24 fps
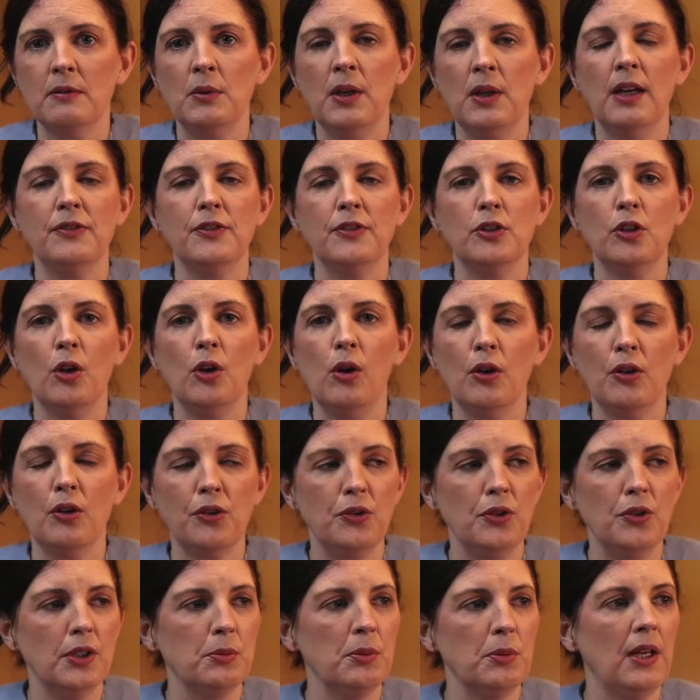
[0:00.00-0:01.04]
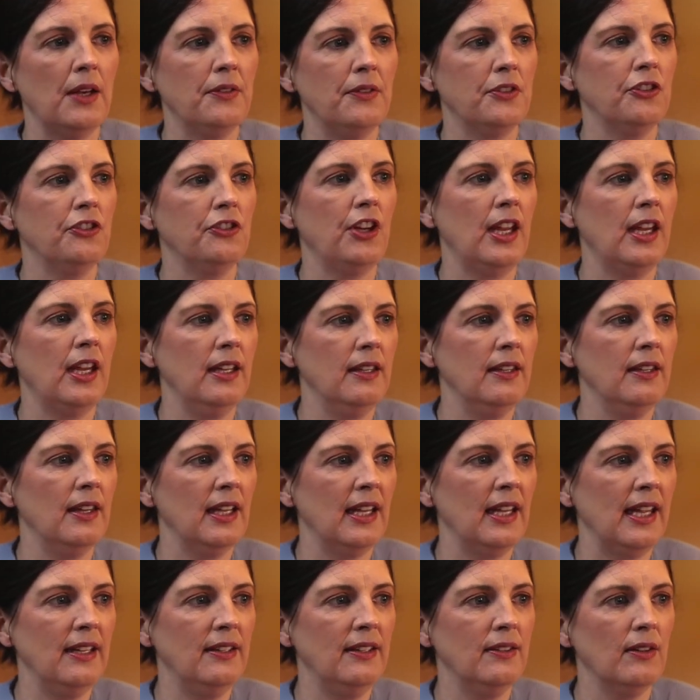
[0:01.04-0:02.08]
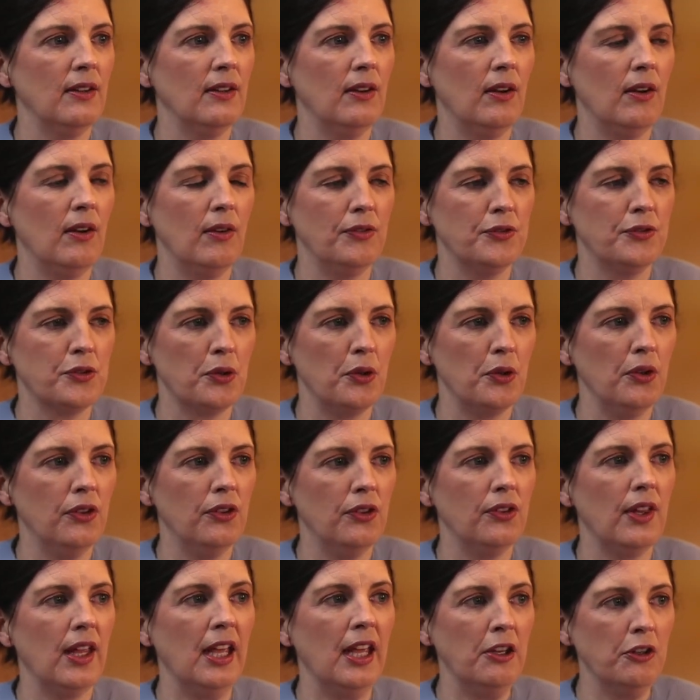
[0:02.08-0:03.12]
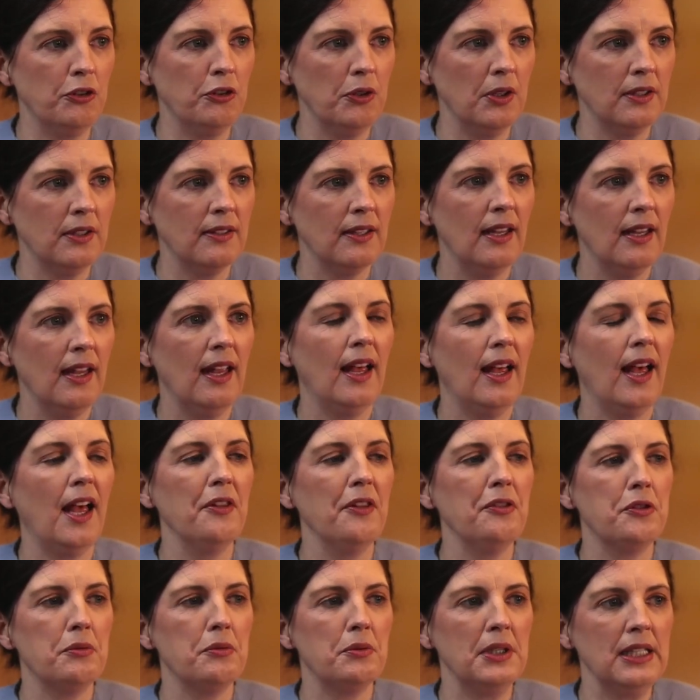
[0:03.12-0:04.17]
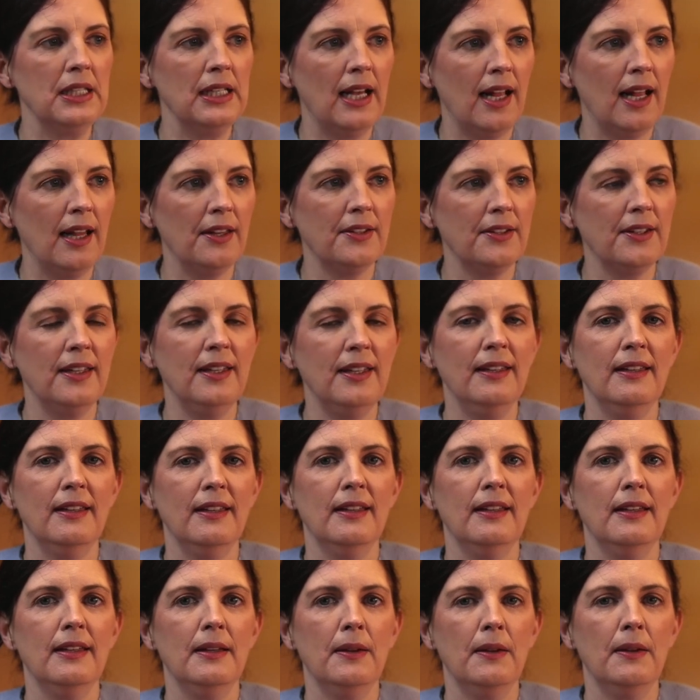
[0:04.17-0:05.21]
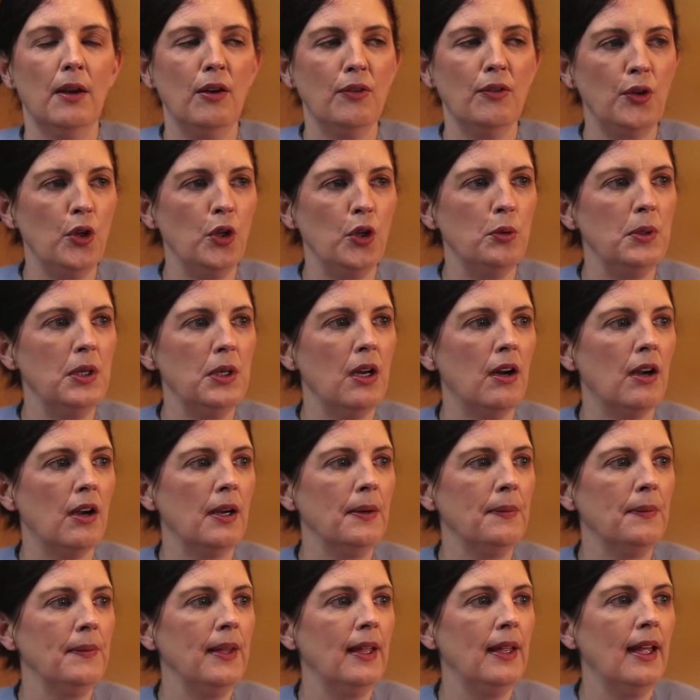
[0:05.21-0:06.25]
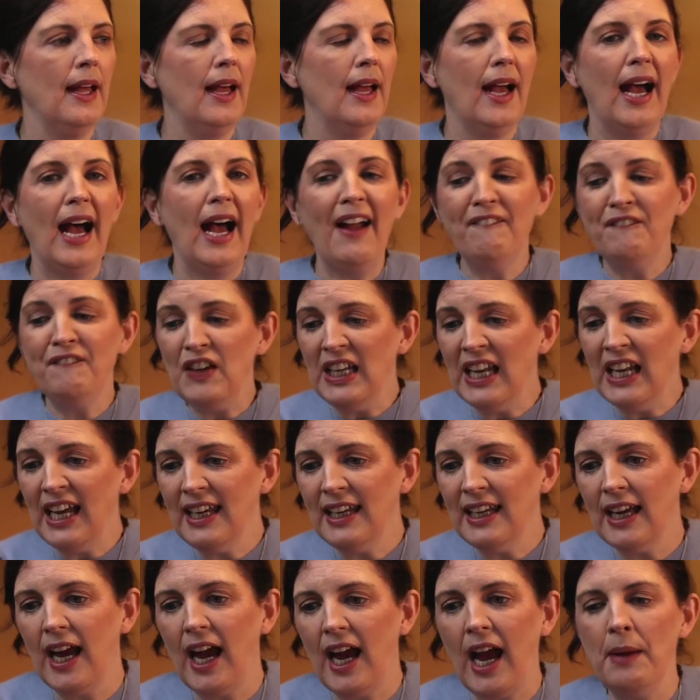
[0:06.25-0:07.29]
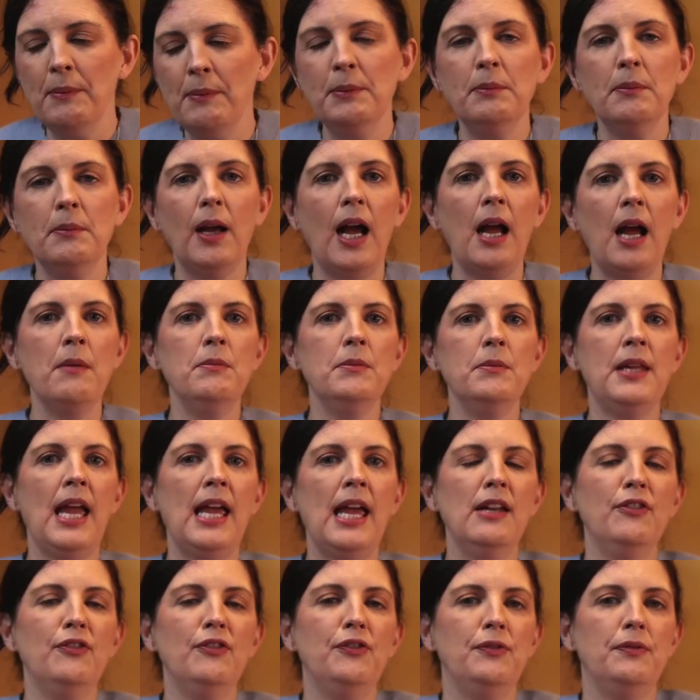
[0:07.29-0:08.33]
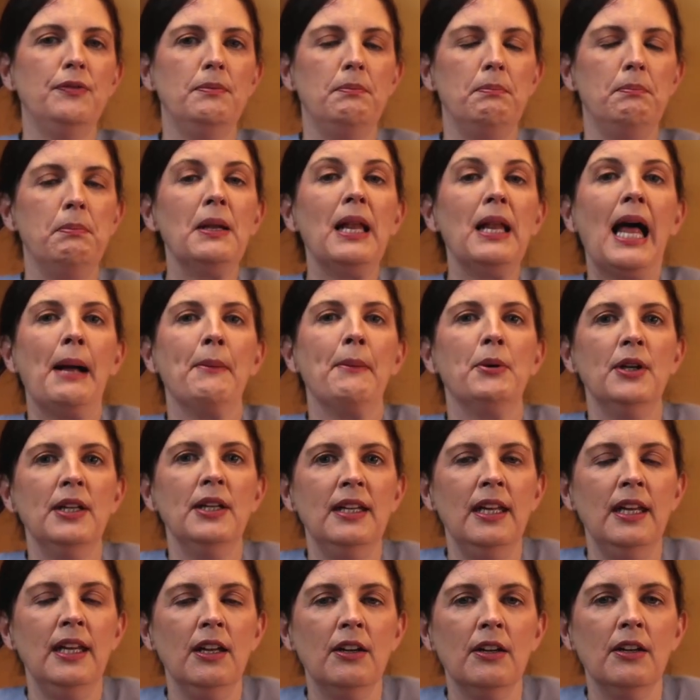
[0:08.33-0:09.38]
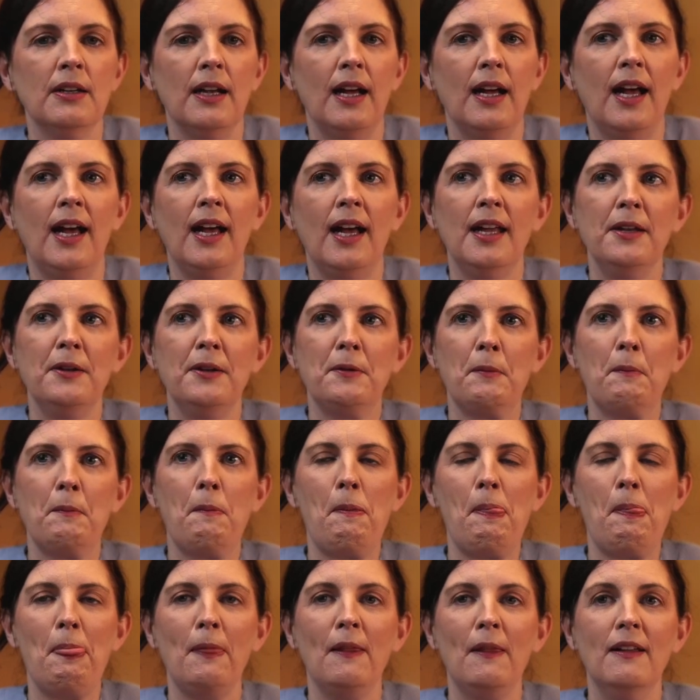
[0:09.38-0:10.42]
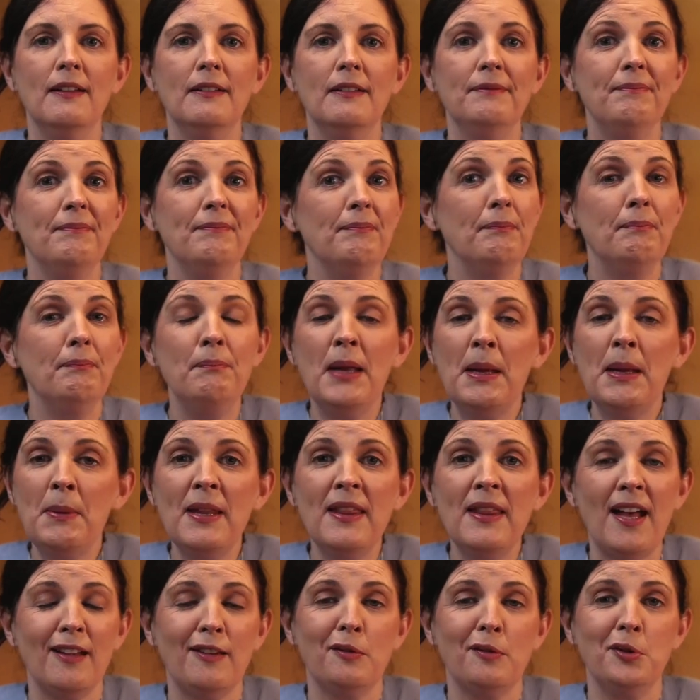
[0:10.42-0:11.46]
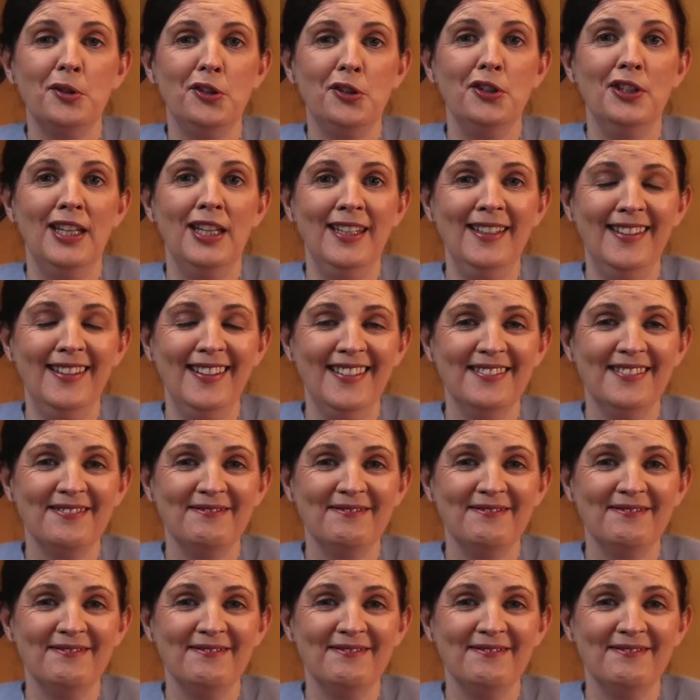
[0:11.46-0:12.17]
We have to talk through it. We have to shine the light of truth into it and the reality of who we are. I feel like I'm kind of blabbering here, and maybe that's what you need.